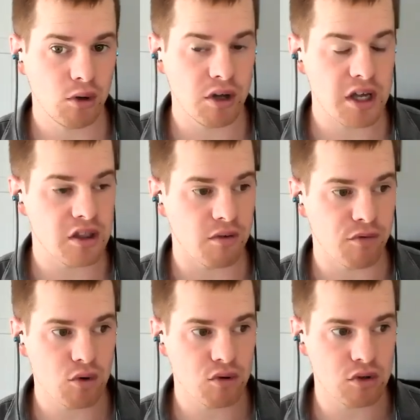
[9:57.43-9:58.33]
And the
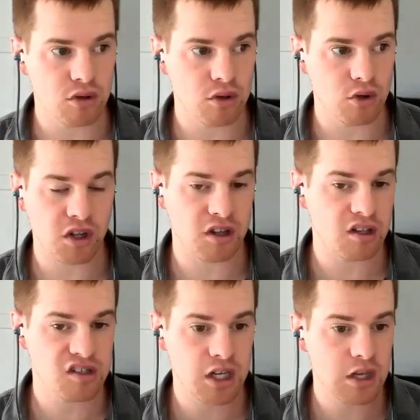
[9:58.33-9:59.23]
food nutrient
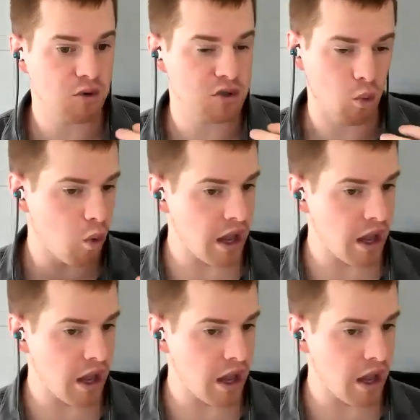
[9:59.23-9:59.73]
density was way